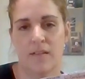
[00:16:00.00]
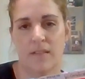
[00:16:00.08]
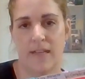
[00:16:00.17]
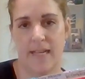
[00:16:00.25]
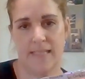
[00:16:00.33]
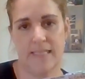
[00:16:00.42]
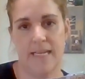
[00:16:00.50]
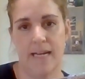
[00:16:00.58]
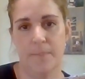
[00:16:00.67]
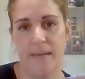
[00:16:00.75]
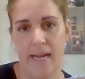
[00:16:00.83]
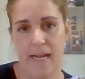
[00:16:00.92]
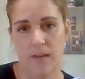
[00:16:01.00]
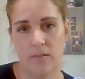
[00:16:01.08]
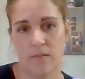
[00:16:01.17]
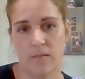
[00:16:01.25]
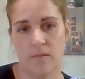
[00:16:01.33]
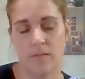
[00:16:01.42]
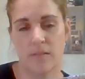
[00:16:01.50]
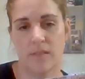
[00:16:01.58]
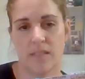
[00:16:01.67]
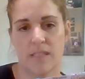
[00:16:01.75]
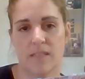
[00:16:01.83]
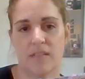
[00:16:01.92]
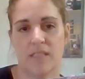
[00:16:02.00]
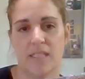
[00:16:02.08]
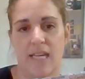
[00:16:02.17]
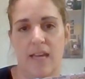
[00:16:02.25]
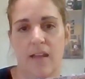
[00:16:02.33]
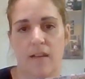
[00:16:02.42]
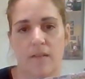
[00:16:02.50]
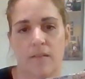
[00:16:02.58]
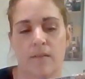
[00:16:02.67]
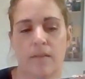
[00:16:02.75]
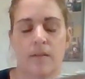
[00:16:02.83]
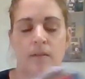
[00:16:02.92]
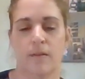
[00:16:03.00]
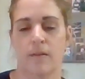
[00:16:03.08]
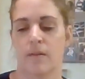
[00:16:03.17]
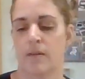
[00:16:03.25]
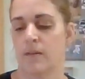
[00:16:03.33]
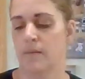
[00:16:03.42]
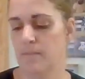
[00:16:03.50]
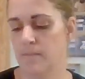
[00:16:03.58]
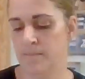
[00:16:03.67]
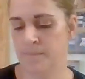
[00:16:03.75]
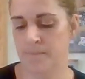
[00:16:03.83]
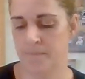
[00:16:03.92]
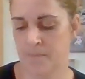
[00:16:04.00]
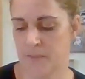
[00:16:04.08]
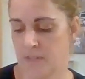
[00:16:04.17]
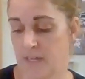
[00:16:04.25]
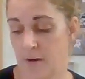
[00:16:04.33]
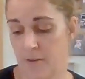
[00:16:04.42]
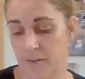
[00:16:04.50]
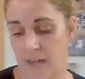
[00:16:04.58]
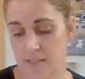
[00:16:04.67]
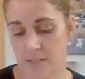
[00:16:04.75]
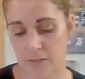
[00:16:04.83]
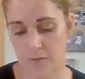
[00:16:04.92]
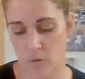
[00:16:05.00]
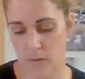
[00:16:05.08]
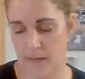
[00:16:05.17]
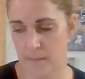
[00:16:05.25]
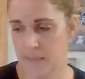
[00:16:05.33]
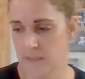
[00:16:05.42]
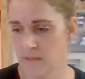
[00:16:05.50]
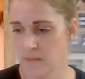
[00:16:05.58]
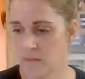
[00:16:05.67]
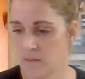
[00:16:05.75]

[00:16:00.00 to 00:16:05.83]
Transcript: the next tab down. You can still see it. So now we've got cert requirements.